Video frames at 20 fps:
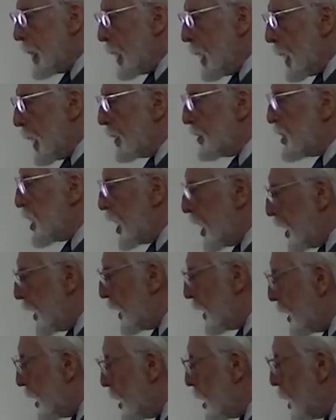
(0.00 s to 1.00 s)
and
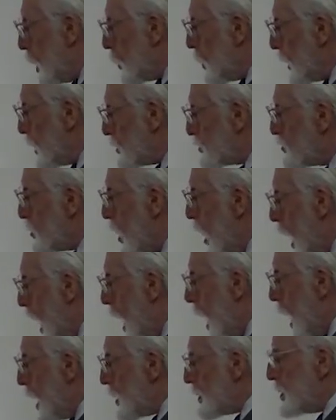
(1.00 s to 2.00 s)
He will
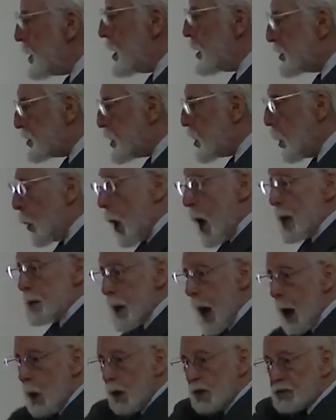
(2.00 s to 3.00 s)
draw near to you.
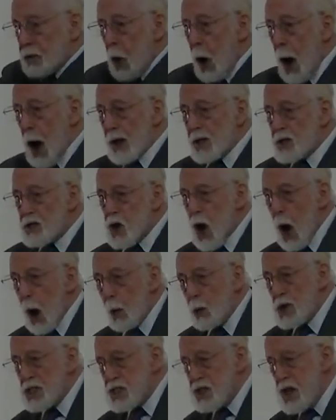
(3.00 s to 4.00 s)
Now, if God is
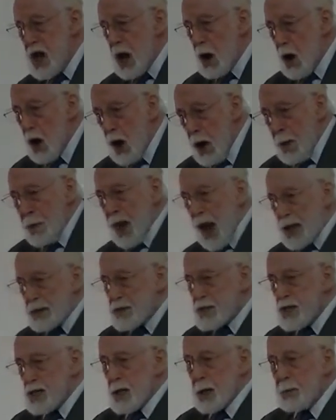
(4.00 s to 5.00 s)
always near,
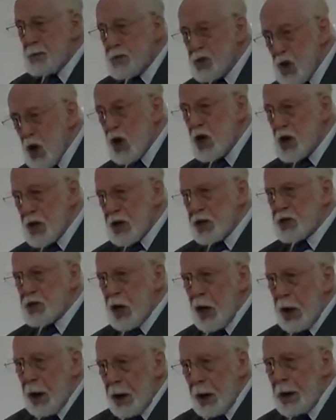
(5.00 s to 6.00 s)
that's an
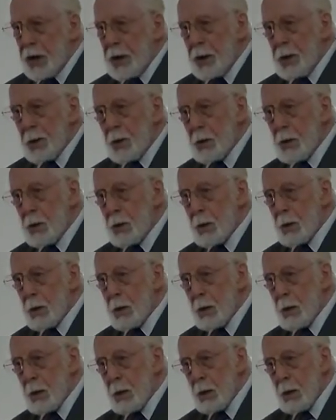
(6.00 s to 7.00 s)
absurdity.
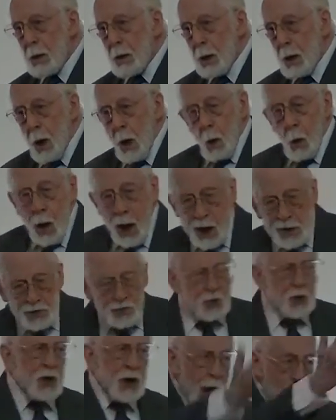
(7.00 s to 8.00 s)
Why
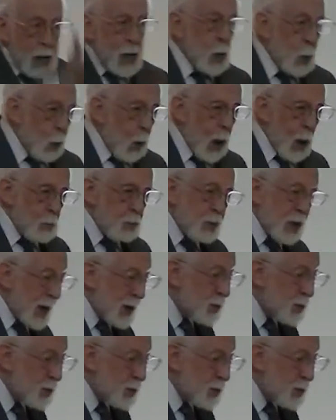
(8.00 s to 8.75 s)
should anyone be